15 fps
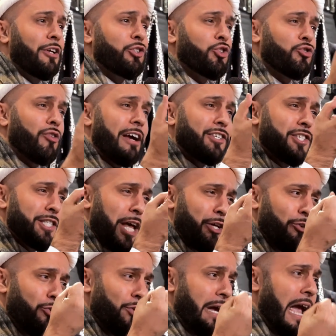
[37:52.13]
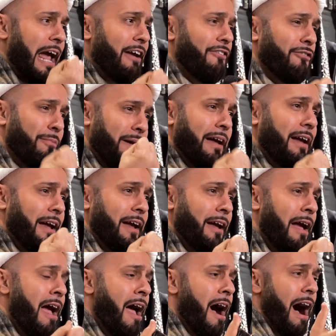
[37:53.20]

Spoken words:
the trust that you gave me